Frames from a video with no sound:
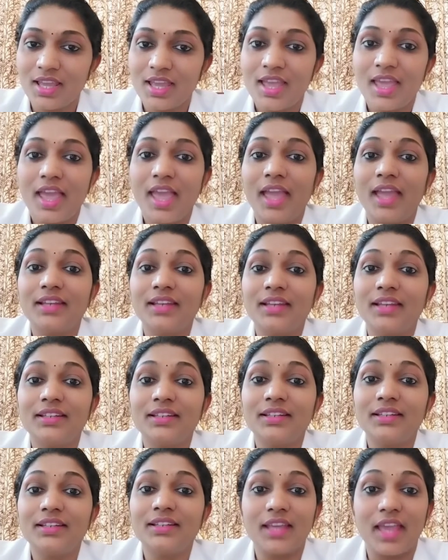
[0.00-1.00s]
And
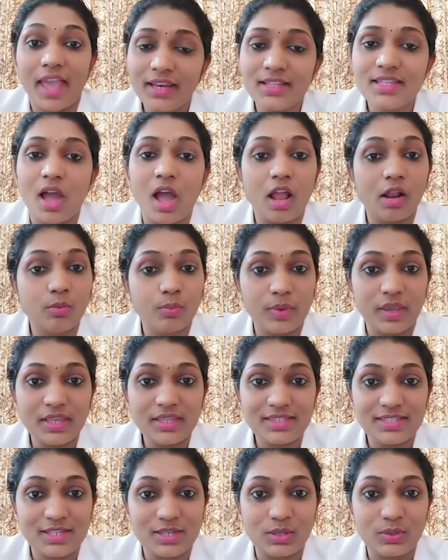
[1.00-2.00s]
an is always
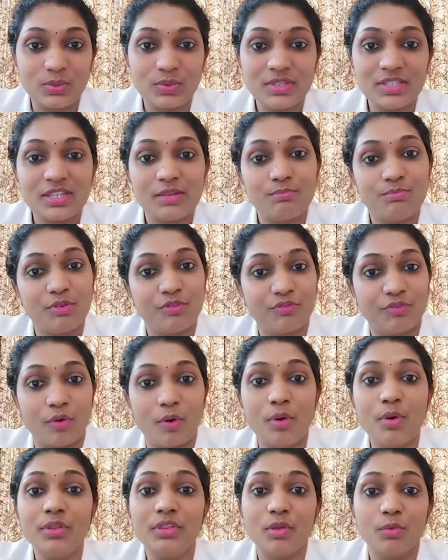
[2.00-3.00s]
used
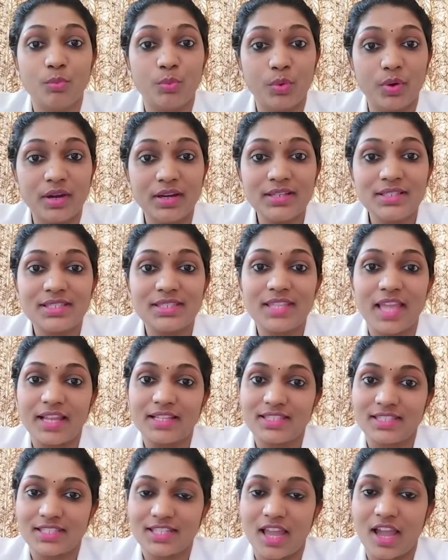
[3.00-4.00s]
before the words that
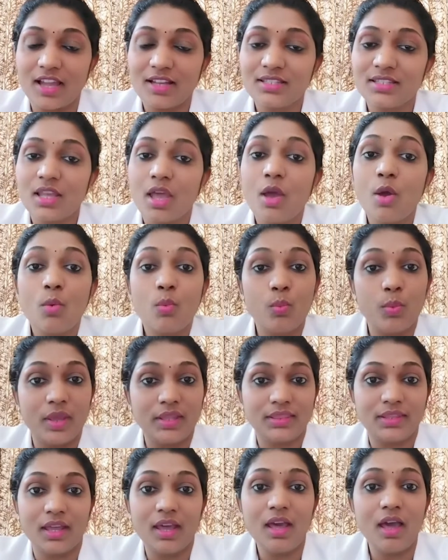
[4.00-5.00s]
start with
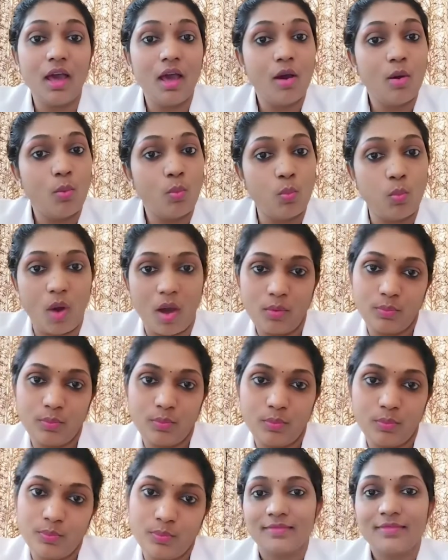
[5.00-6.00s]
a vowel
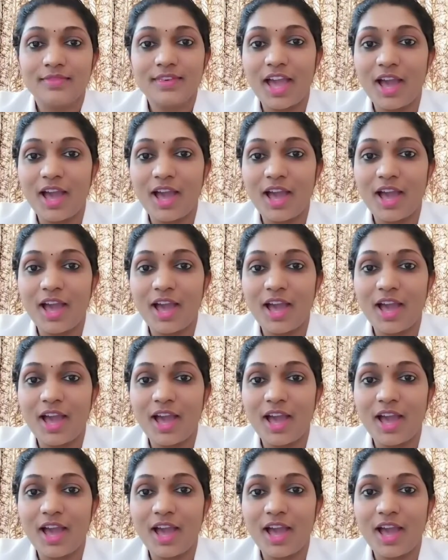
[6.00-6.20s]
sound.